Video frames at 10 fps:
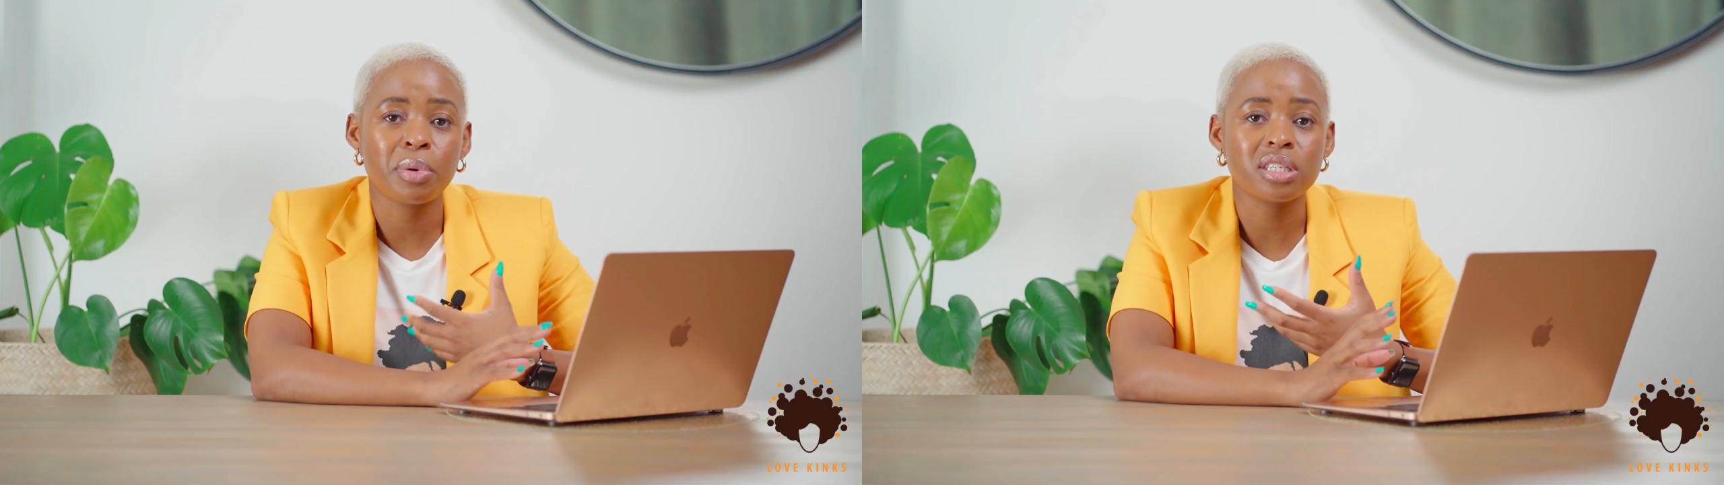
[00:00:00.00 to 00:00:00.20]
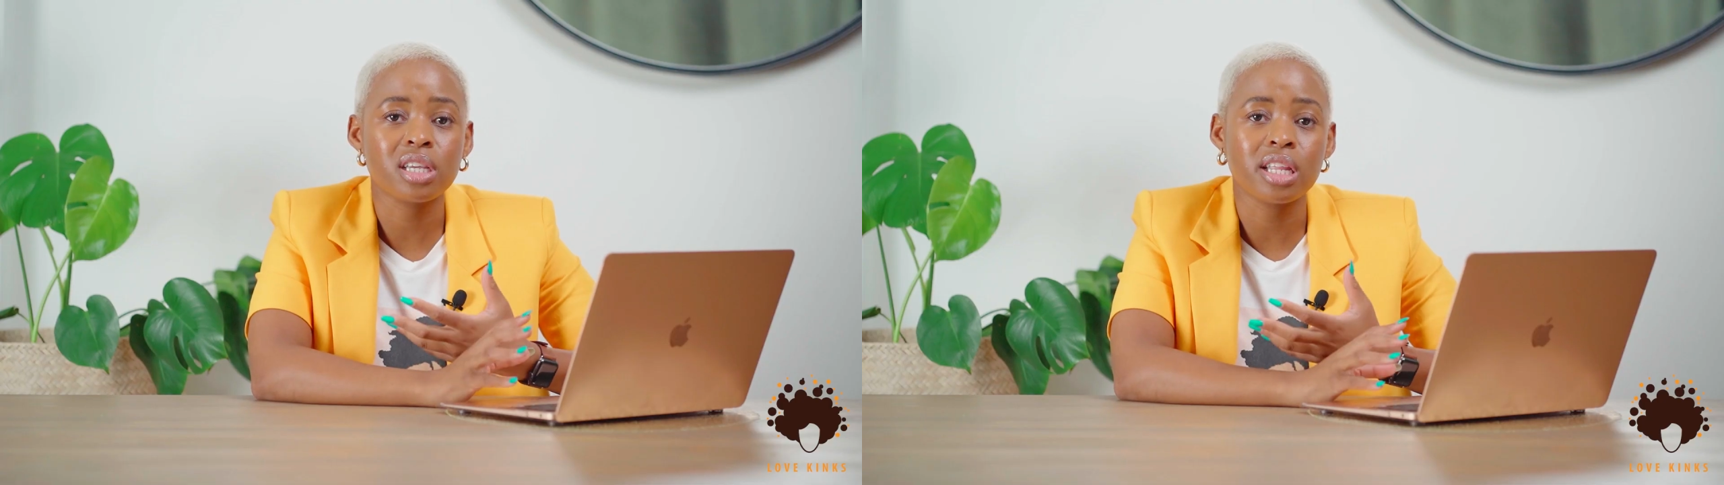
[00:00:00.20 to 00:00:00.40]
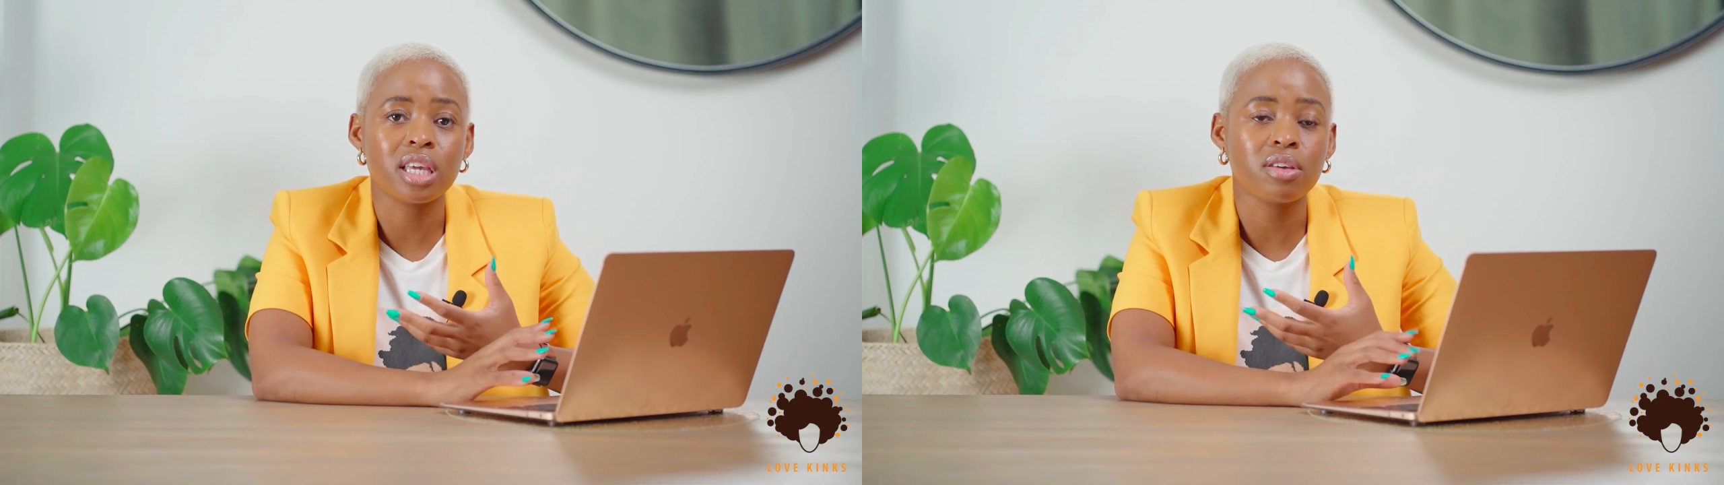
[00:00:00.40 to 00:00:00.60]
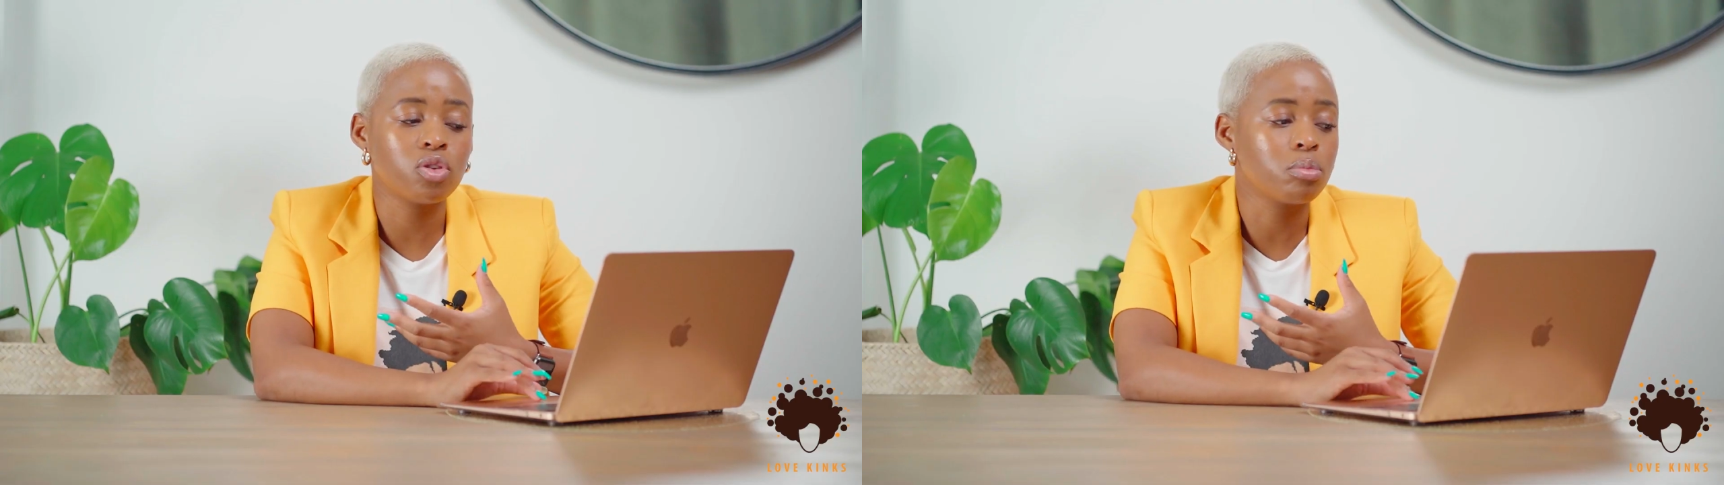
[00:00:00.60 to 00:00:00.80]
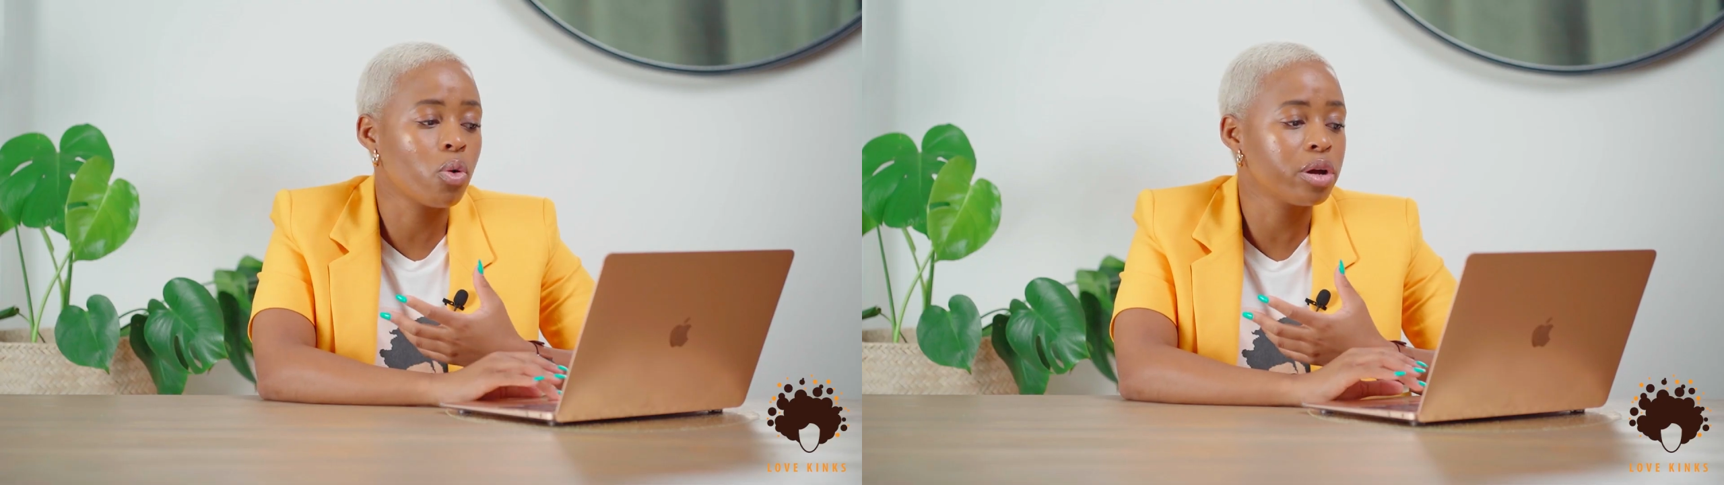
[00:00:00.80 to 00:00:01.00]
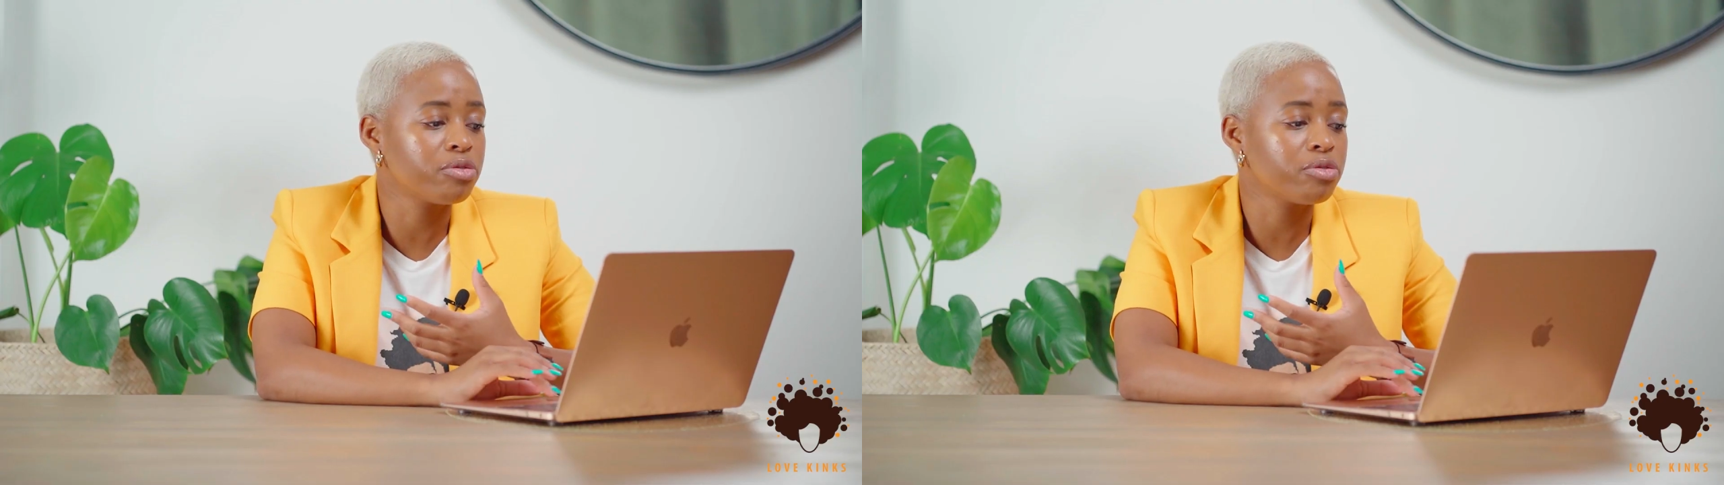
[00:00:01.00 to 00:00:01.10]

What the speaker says: basically give you more